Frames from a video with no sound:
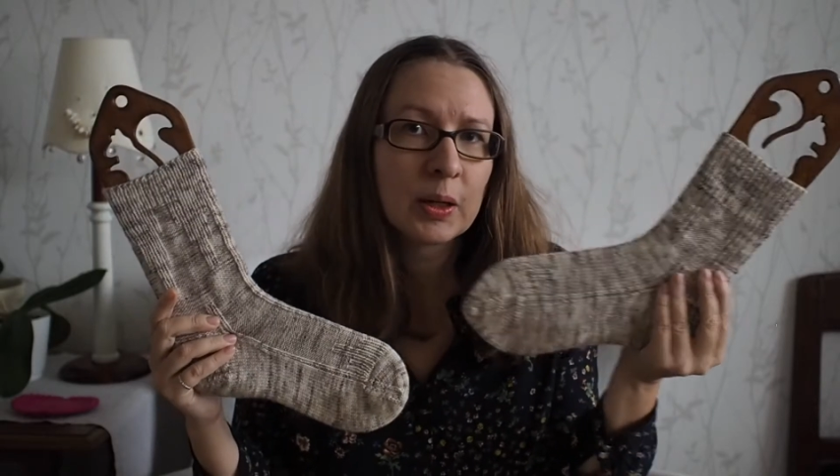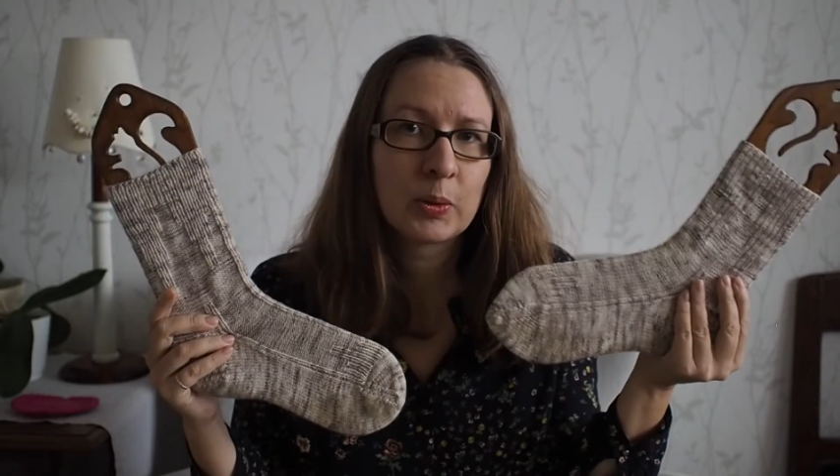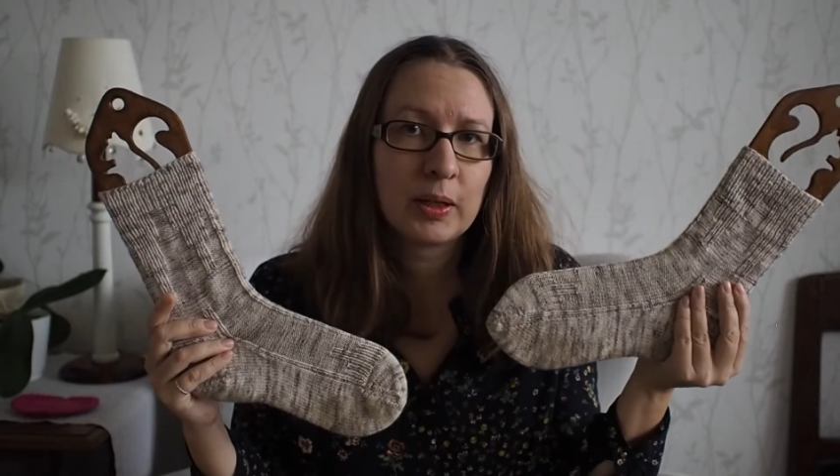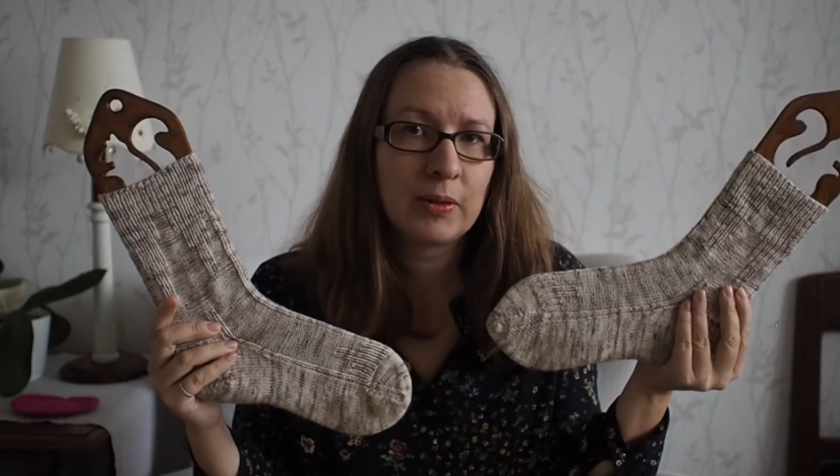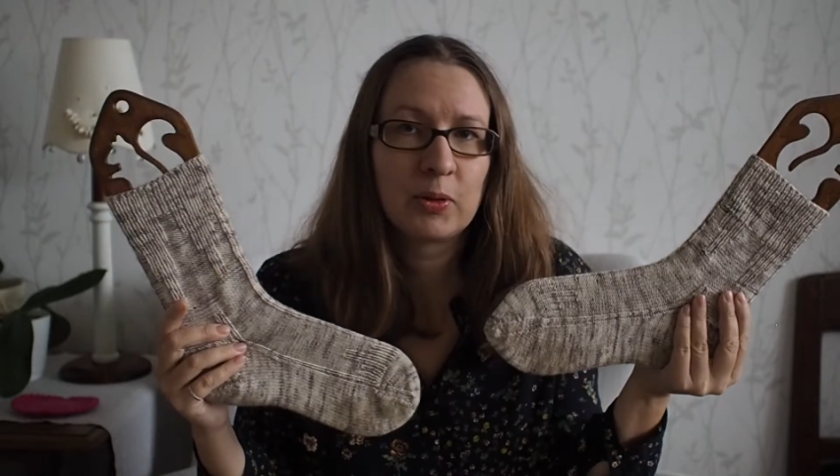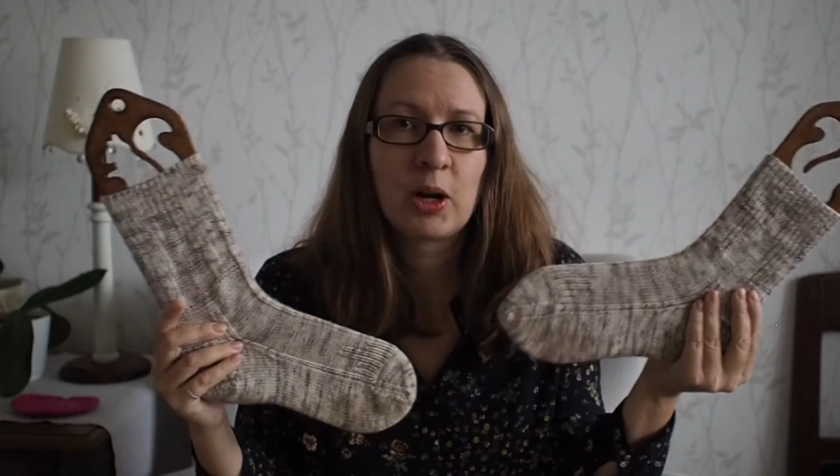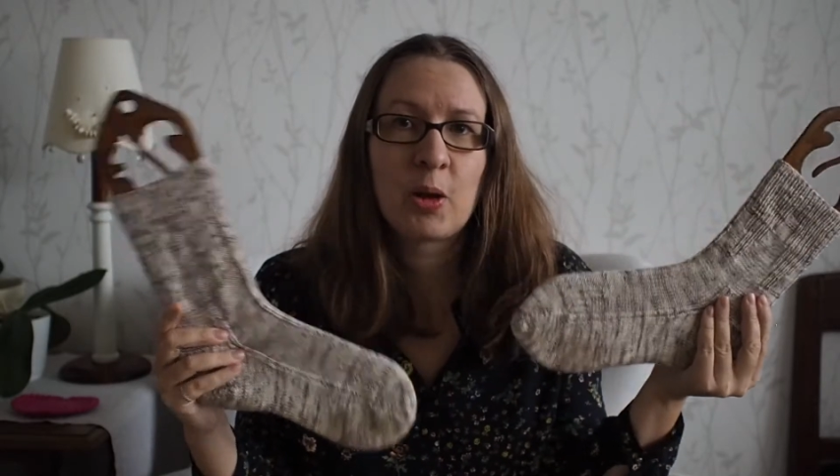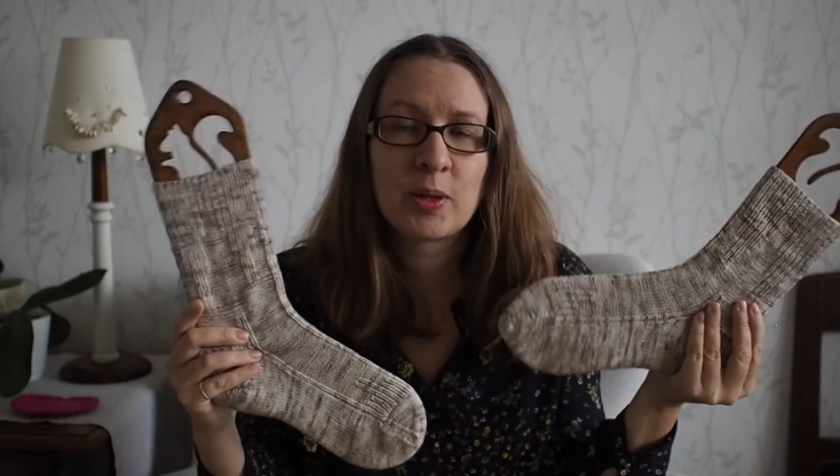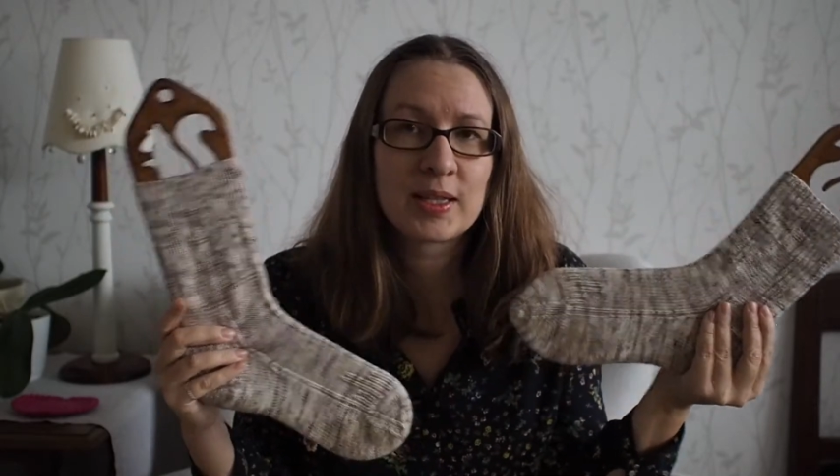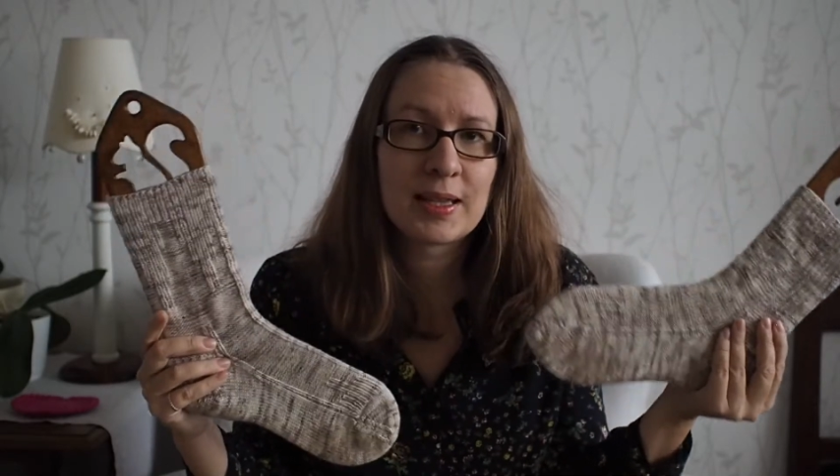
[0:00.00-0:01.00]
whenever
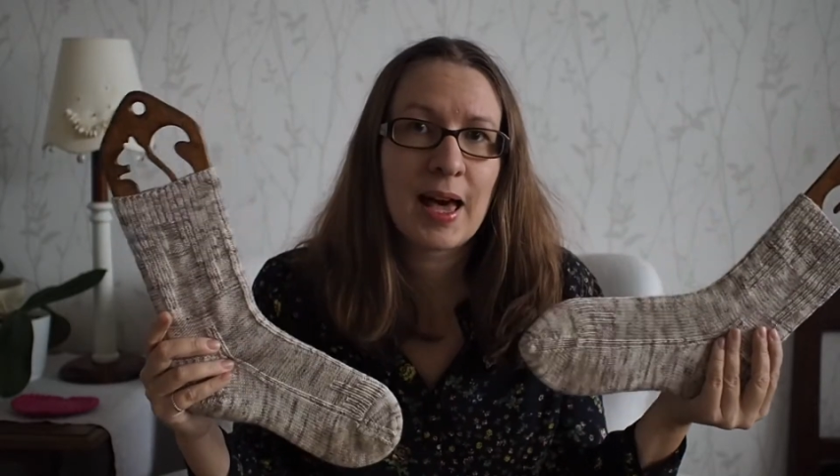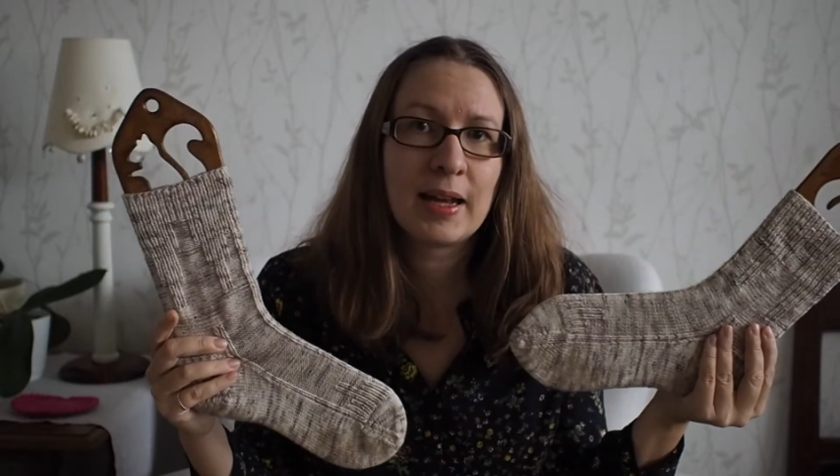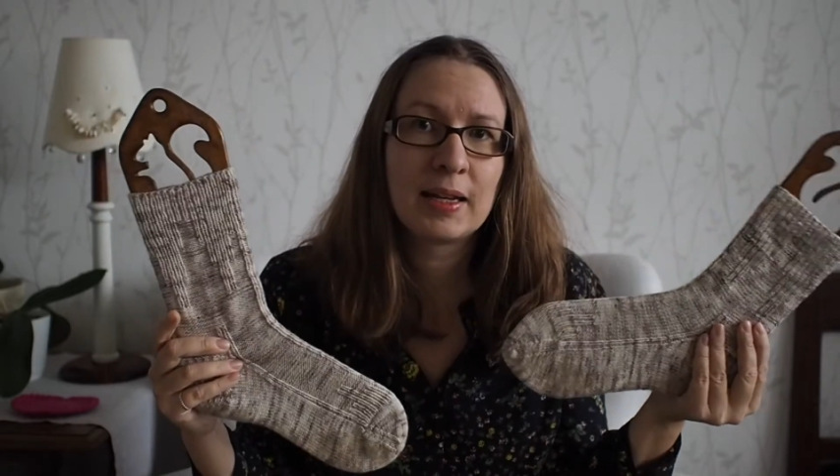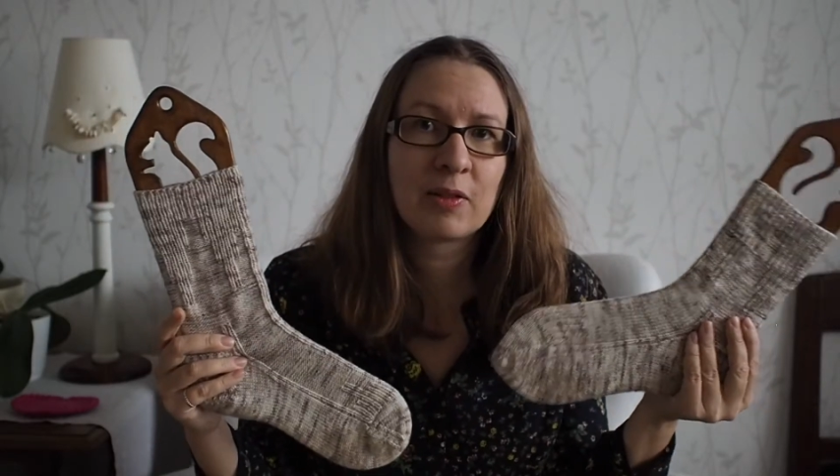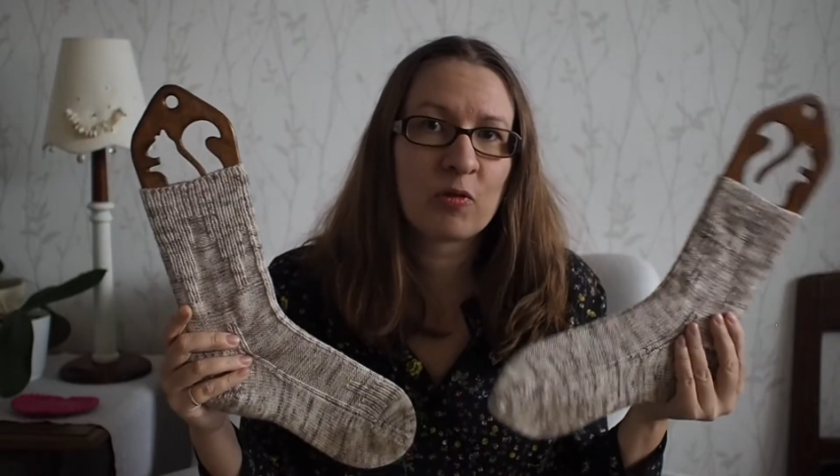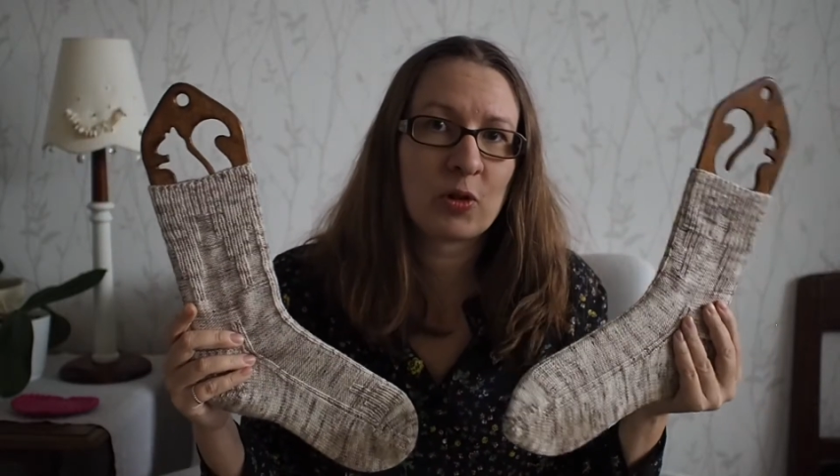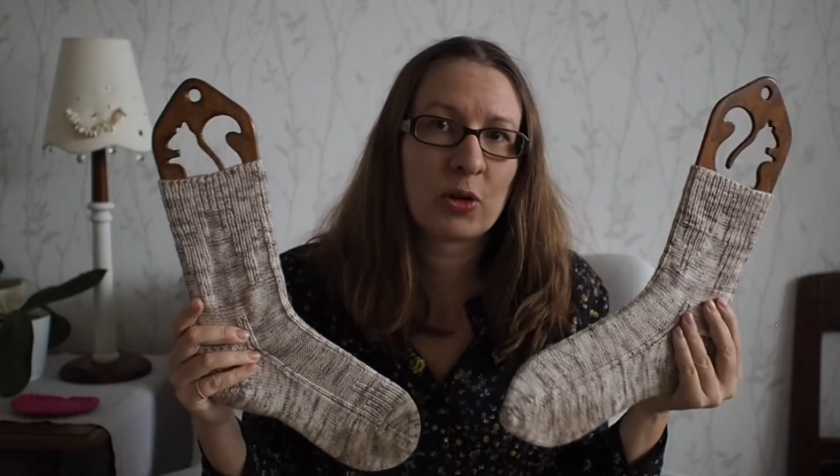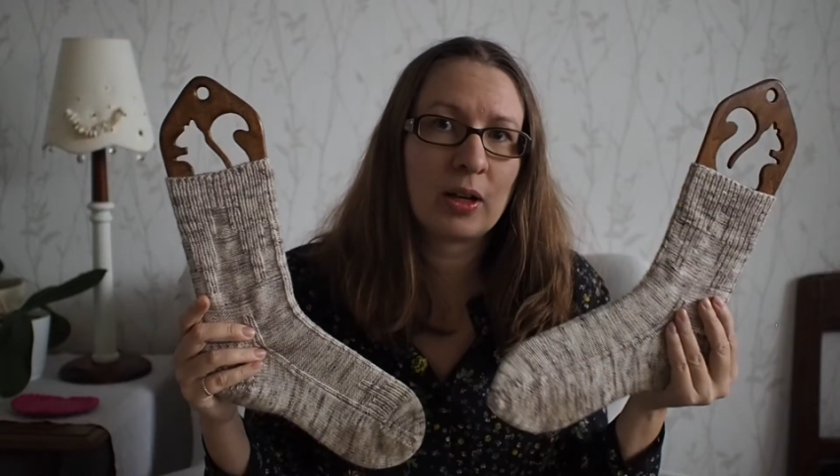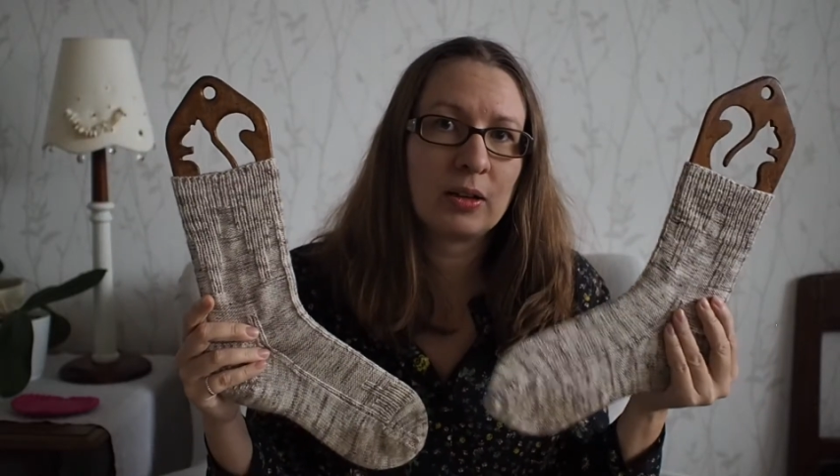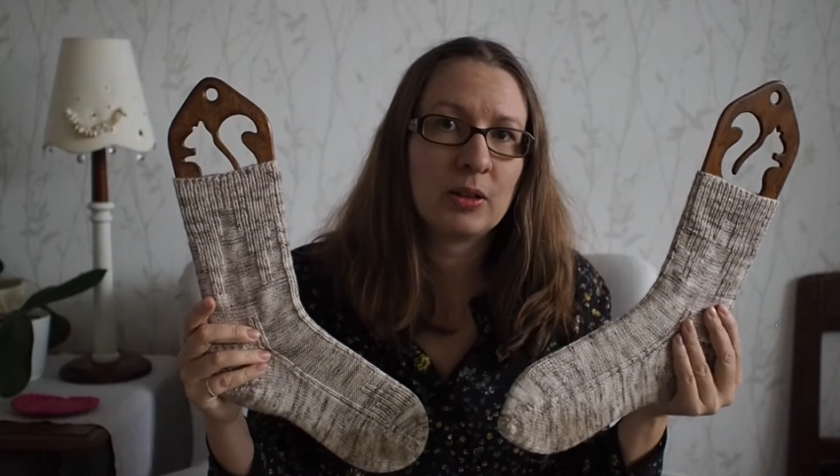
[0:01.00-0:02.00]
I was standing
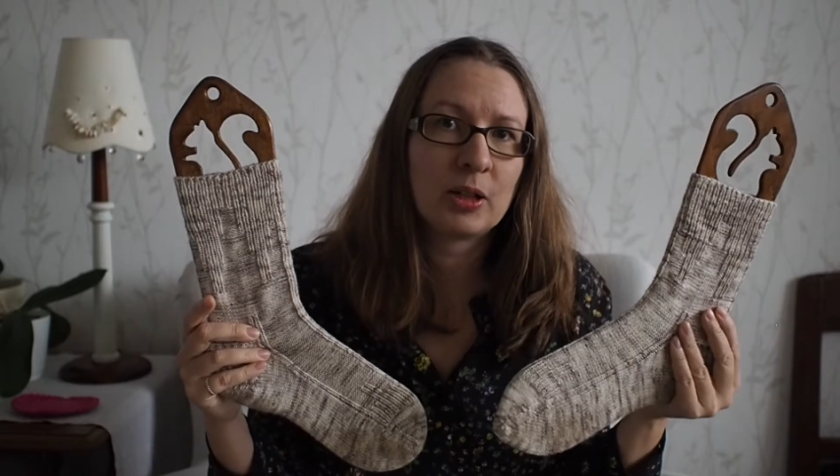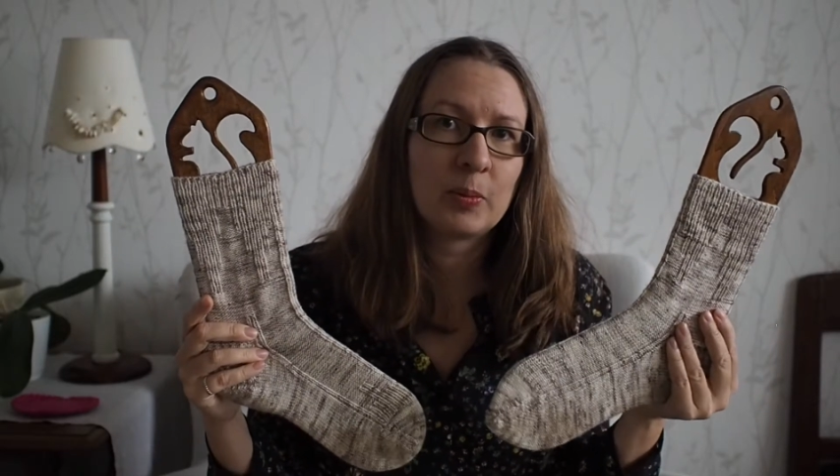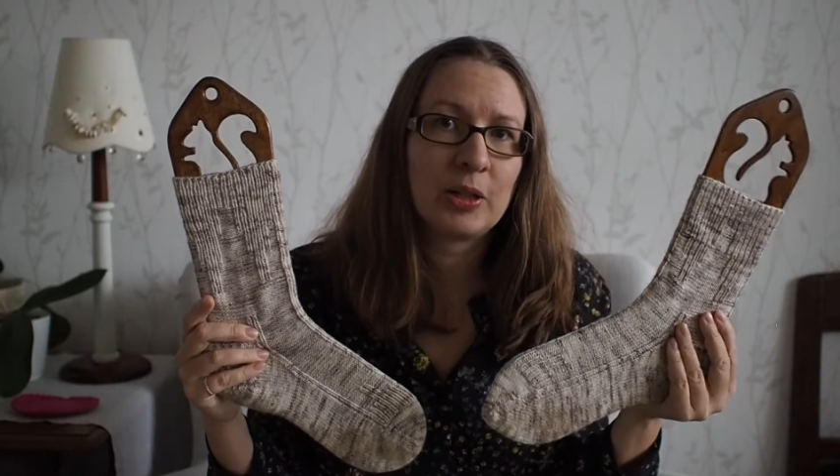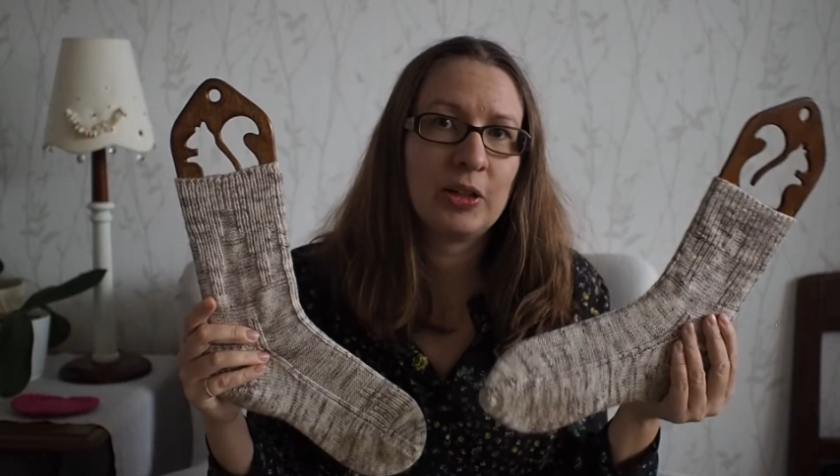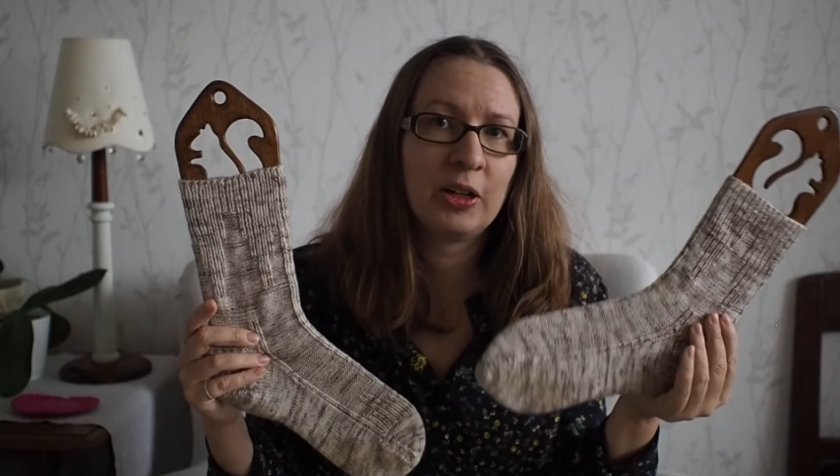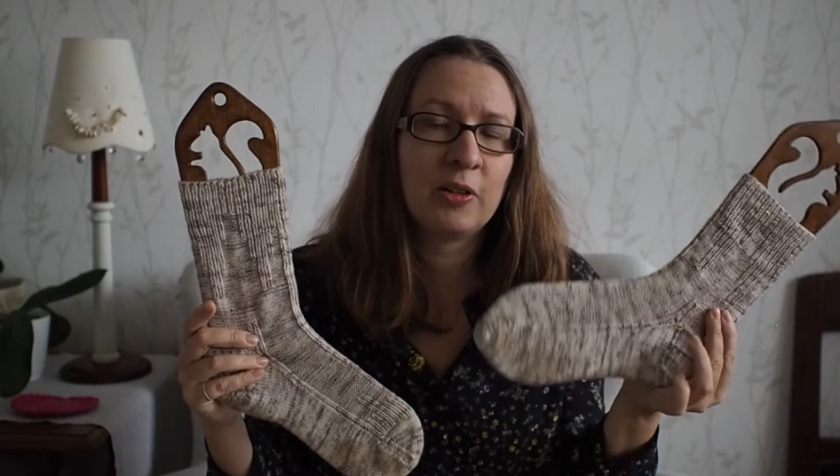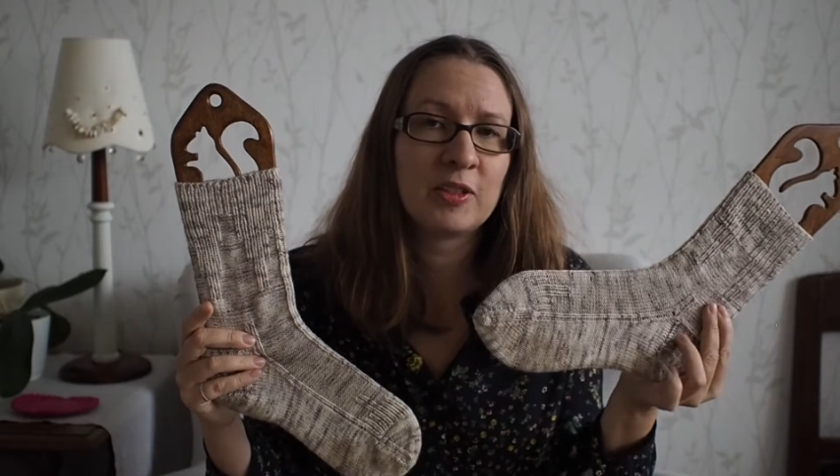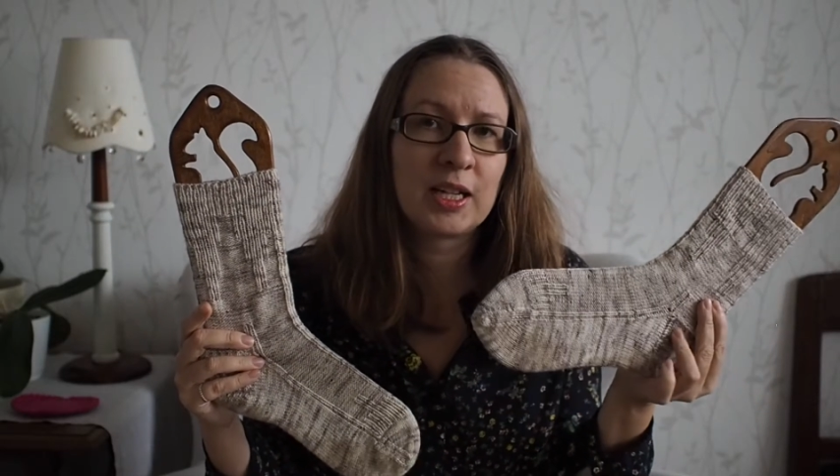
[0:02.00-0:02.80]
for a longer period of